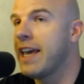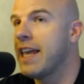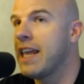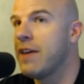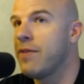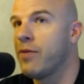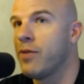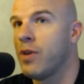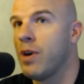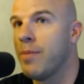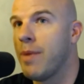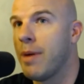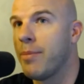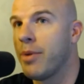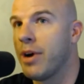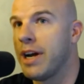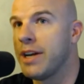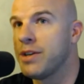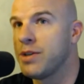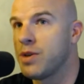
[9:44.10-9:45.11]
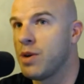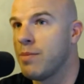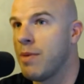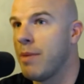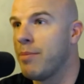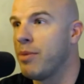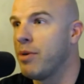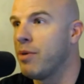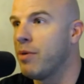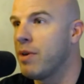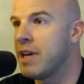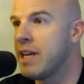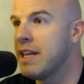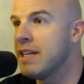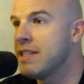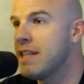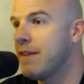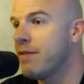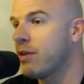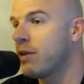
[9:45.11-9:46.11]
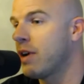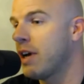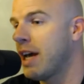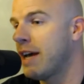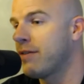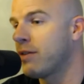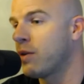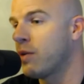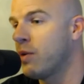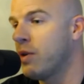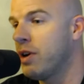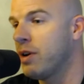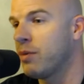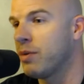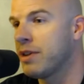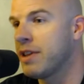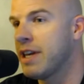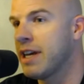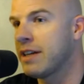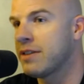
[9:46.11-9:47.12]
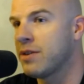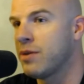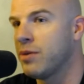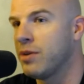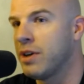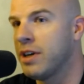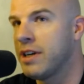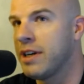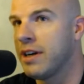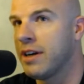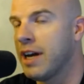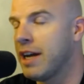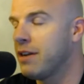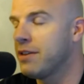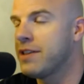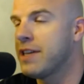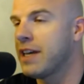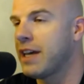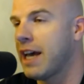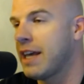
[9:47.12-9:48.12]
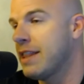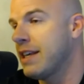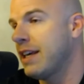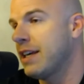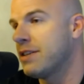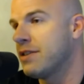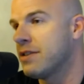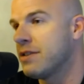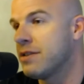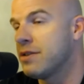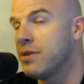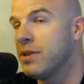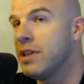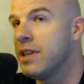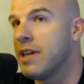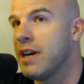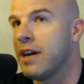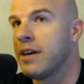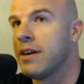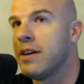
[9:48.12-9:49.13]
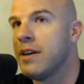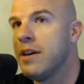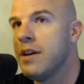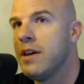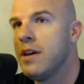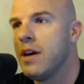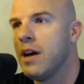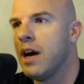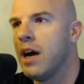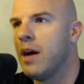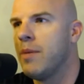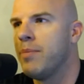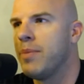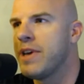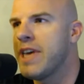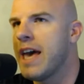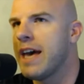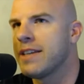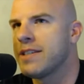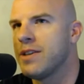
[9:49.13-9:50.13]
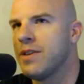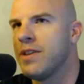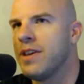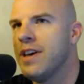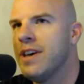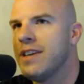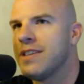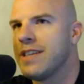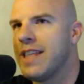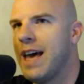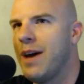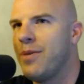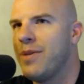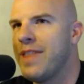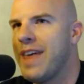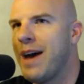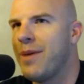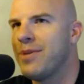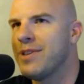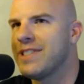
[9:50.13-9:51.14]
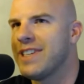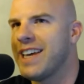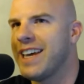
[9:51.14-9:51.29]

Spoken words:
I can't even remember. I just remember he doesn't have a corner. What the heck's going on here? I think he just stood there. But yeah, so that